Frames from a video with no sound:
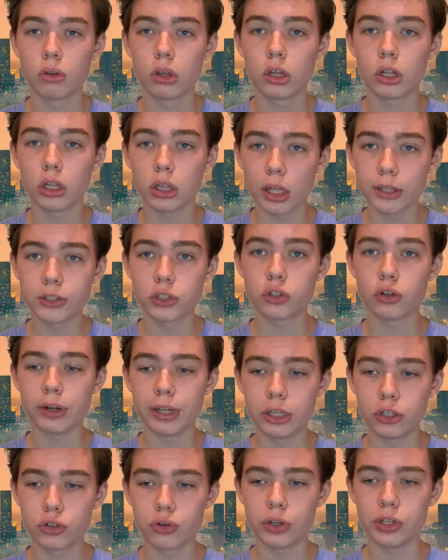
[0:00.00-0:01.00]
cluster
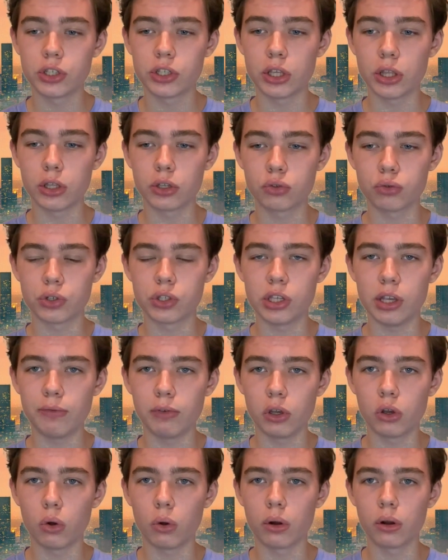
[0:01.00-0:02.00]
injuries to this
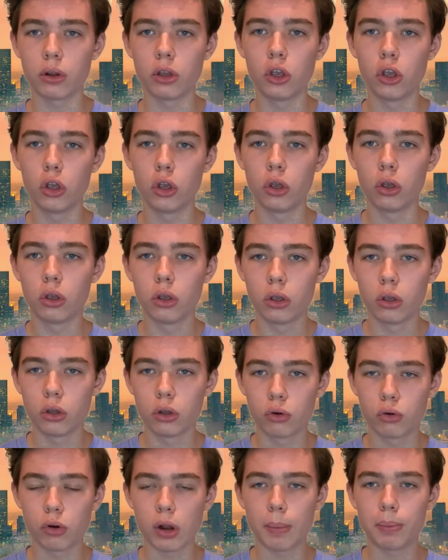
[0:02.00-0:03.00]
receiving core.
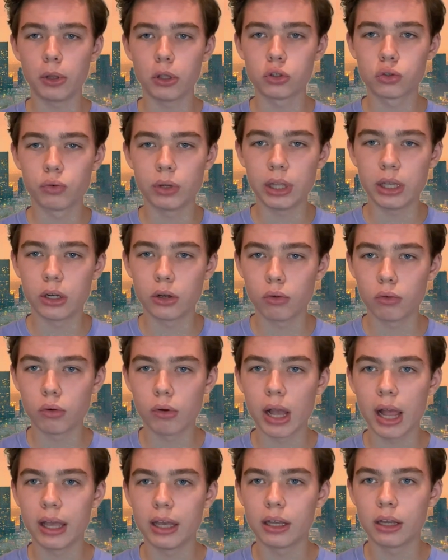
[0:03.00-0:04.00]
Garoppolo is really going to
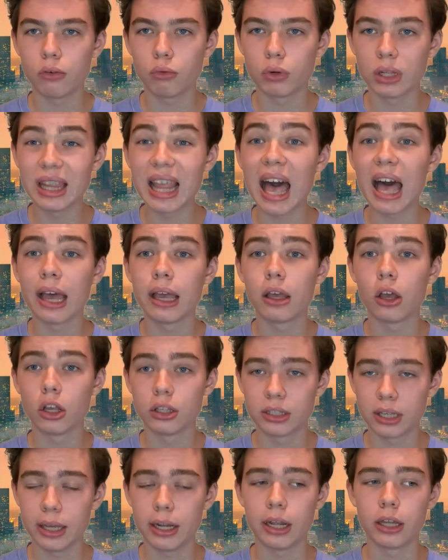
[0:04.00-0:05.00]
rely on
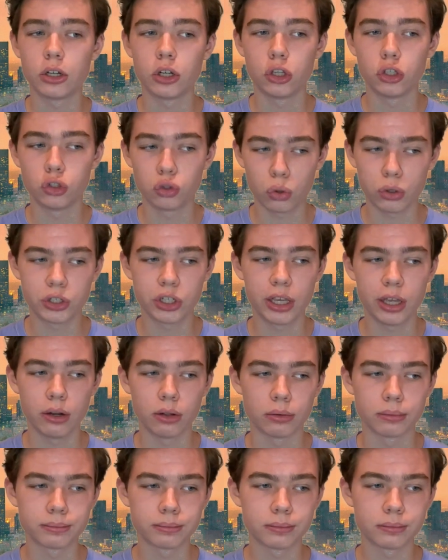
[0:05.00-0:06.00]
tight end George
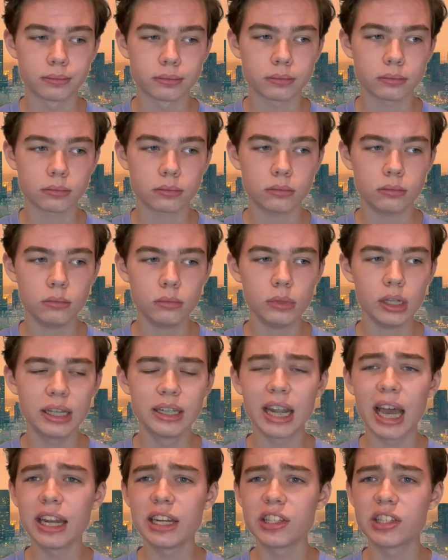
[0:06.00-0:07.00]
Kittle.
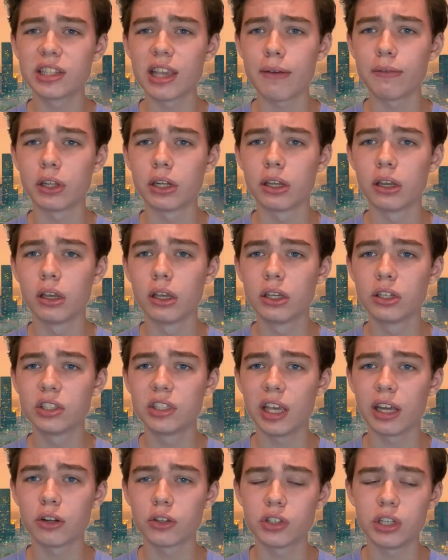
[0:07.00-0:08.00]
9-7,
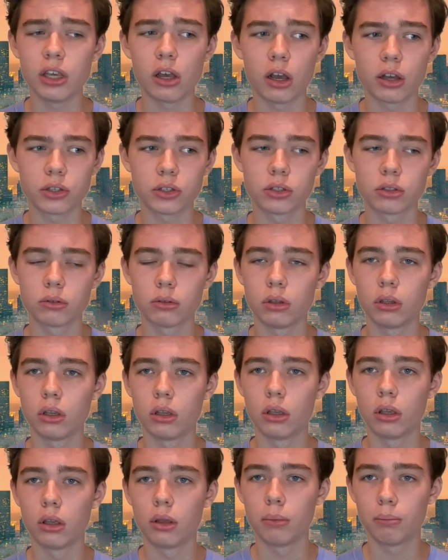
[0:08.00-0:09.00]
Seattle Seahawks.
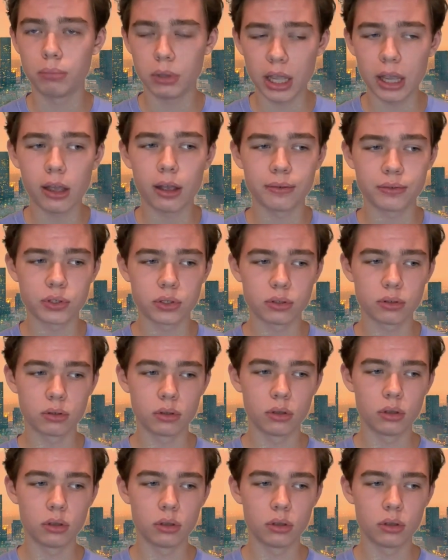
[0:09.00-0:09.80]
Playoffs.